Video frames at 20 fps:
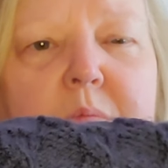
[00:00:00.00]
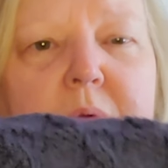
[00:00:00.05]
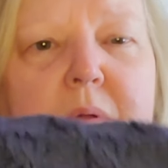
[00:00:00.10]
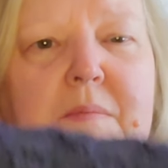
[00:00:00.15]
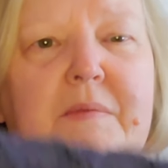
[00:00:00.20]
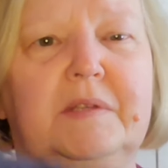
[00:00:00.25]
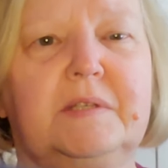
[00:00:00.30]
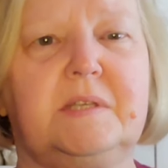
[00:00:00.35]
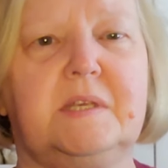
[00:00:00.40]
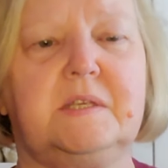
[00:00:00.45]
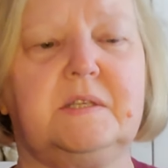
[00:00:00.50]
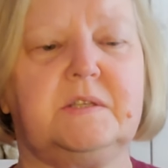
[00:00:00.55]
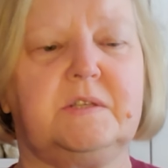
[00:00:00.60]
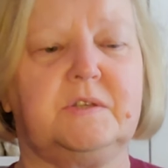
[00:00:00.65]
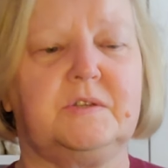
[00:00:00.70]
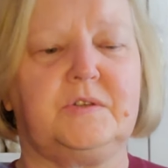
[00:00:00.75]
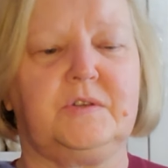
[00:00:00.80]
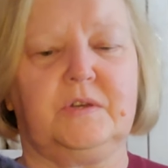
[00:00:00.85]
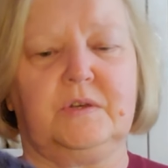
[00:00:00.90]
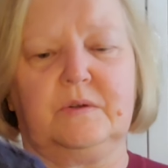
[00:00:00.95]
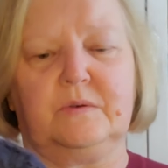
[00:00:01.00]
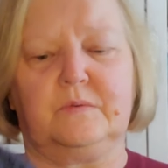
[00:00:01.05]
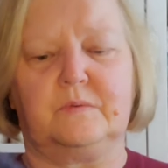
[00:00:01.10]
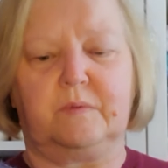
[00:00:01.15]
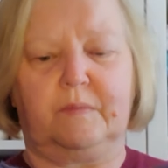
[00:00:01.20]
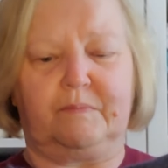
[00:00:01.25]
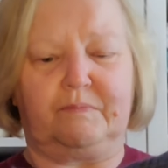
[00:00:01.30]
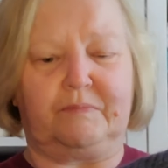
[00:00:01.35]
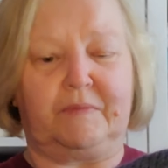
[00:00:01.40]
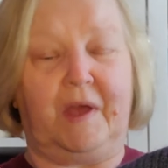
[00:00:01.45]
Women's Institute
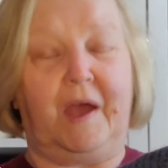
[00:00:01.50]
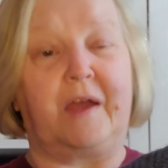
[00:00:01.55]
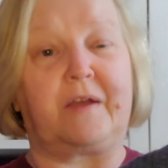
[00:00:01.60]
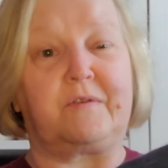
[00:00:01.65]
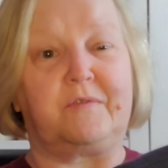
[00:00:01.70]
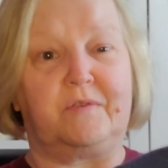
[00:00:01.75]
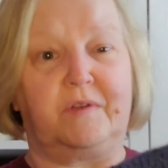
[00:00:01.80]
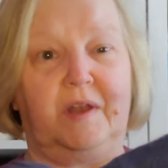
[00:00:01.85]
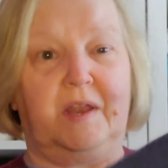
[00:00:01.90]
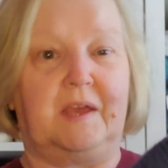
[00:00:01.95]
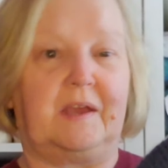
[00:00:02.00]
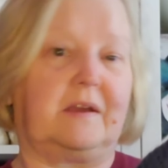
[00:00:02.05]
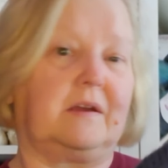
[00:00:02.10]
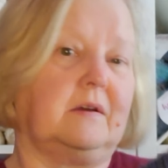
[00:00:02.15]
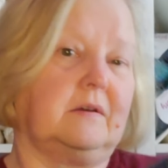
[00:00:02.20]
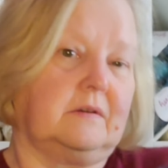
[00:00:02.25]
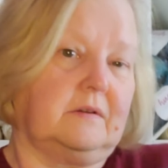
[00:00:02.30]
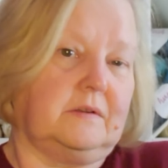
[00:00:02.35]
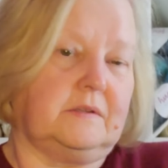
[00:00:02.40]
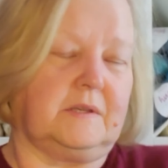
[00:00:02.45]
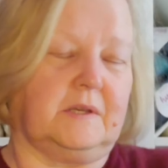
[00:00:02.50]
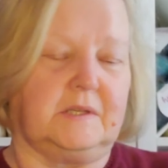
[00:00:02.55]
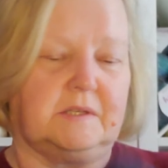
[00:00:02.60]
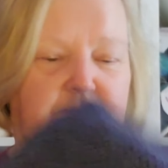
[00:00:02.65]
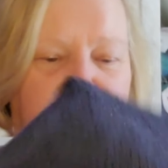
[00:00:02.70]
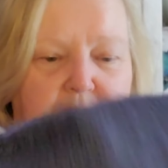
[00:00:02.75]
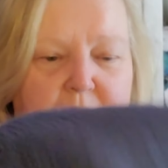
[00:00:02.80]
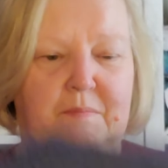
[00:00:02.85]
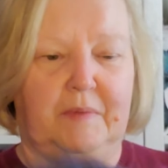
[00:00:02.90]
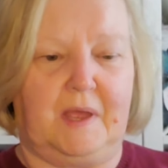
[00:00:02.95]
acrylic because it's
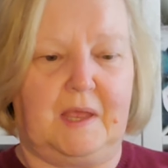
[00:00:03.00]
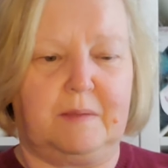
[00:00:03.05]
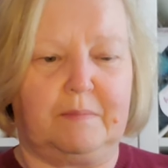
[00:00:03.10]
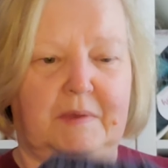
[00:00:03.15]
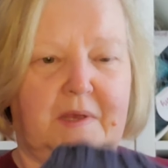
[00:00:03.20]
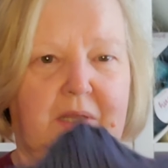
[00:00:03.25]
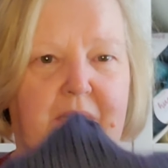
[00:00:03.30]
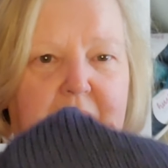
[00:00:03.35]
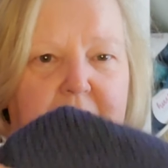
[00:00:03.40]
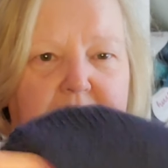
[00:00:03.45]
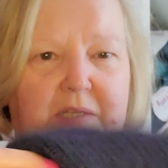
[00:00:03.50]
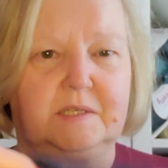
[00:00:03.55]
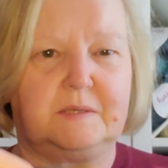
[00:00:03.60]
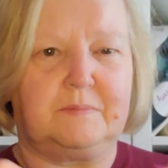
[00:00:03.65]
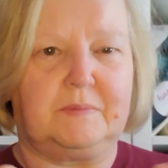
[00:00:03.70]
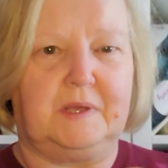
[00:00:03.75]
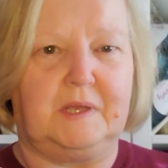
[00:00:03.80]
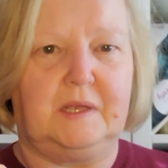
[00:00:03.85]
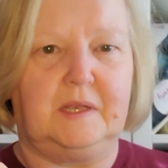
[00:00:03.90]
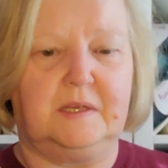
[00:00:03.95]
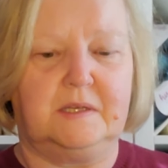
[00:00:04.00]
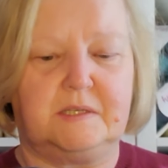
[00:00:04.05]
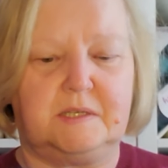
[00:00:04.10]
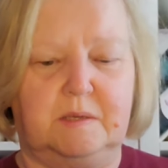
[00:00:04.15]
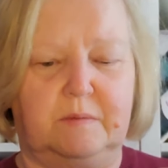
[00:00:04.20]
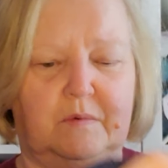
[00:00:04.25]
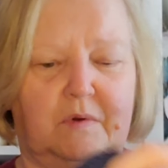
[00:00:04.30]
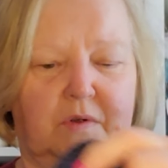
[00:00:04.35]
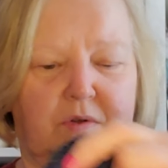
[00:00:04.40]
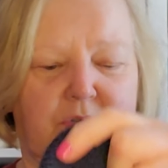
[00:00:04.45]
for a baby, needs to be
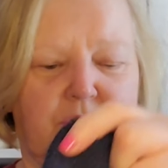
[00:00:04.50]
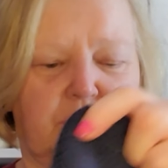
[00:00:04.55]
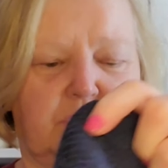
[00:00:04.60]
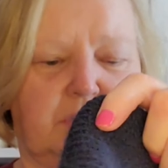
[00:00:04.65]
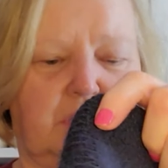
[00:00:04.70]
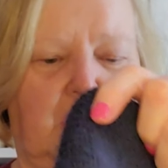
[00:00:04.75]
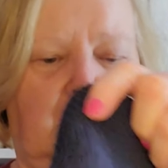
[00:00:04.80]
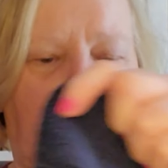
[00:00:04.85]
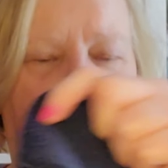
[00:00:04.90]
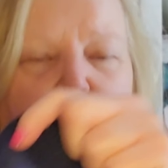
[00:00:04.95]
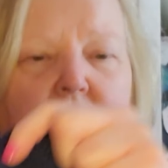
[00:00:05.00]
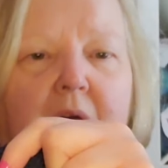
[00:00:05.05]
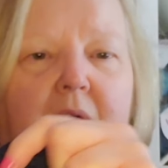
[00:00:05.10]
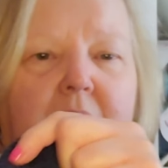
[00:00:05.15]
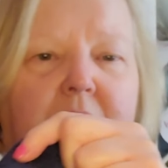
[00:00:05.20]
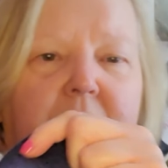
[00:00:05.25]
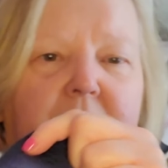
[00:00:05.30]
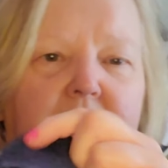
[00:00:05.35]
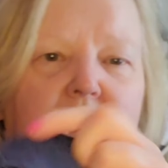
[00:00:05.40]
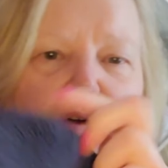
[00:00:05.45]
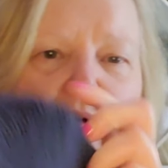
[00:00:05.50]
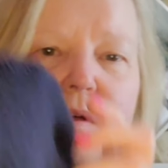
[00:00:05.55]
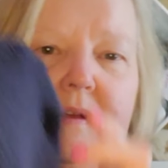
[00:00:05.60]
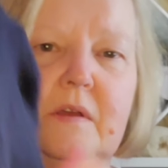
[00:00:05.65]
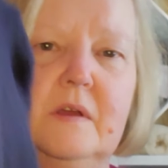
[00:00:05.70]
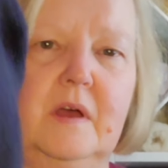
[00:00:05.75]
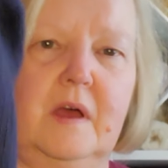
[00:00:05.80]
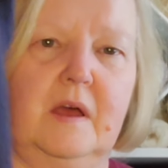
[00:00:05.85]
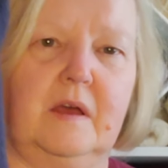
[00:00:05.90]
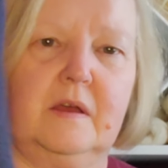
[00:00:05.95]
easy washed. The
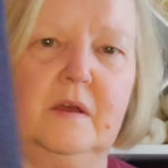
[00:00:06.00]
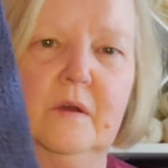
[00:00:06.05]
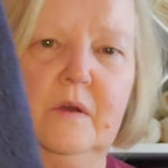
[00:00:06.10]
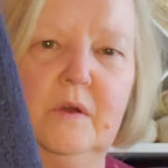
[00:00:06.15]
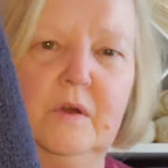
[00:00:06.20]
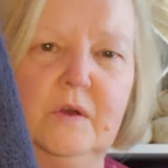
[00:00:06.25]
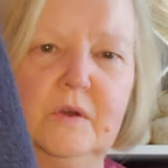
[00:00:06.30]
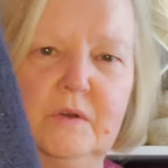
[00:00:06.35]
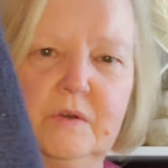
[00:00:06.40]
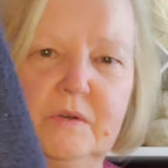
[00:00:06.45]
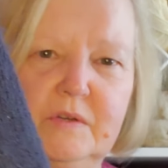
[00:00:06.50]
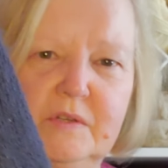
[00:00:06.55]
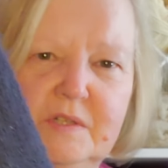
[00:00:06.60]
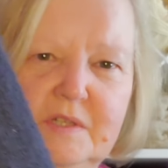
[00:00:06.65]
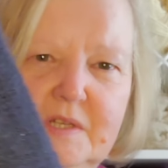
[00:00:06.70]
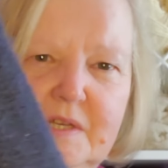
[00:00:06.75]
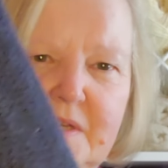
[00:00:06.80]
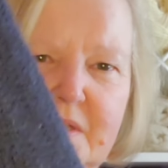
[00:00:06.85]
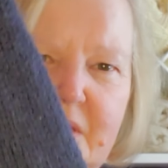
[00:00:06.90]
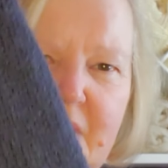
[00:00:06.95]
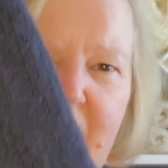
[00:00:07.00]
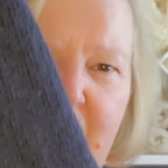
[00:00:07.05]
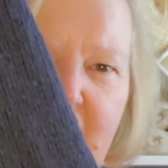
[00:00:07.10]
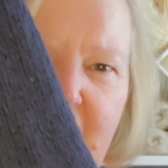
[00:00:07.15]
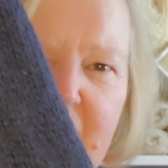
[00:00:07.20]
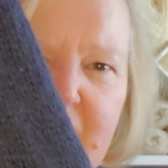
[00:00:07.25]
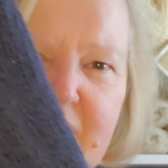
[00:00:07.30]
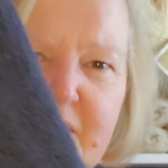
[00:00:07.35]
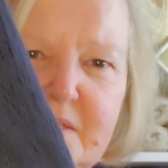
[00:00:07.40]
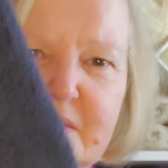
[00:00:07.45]
hood
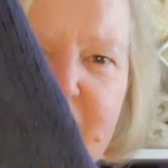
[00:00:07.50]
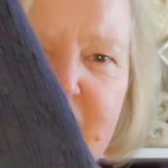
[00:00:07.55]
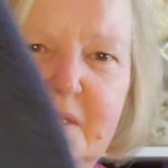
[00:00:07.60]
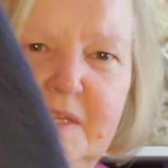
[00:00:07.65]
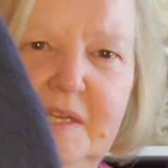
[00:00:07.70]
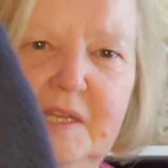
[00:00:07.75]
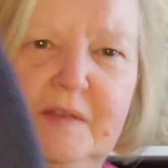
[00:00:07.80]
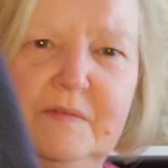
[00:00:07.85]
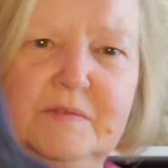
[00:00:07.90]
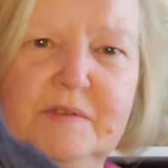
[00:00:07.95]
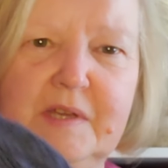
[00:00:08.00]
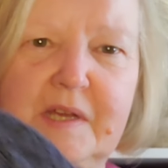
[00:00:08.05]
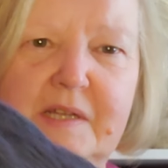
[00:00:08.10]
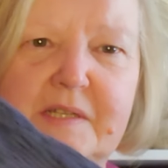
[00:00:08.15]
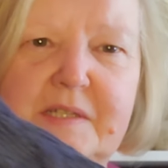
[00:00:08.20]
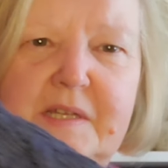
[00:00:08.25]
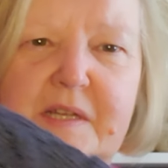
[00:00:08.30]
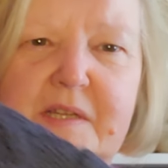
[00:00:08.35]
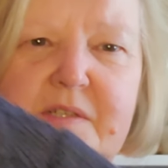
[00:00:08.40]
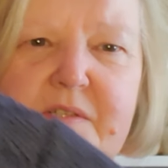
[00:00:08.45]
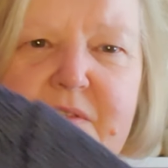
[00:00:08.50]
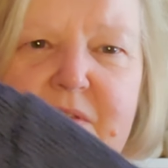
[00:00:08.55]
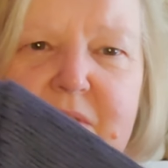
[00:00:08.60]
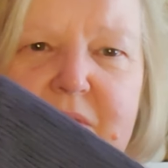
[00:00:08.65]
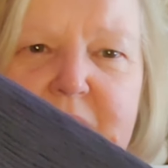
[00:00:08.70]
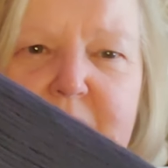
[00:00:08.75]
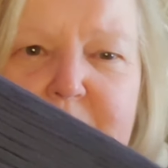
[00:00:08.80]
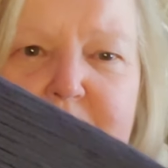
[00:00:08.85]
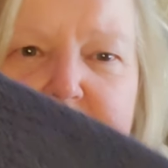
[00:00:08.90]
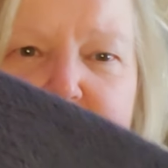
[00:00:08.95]
and the sleeves are done
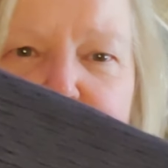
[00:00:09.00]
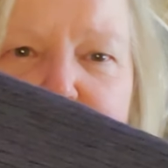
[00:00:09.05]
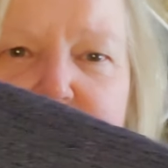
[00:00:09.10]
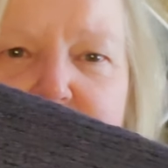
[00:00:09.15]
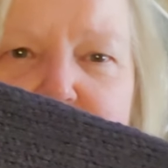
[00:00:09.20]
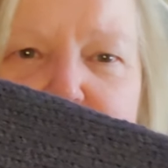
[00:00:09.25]
just in plain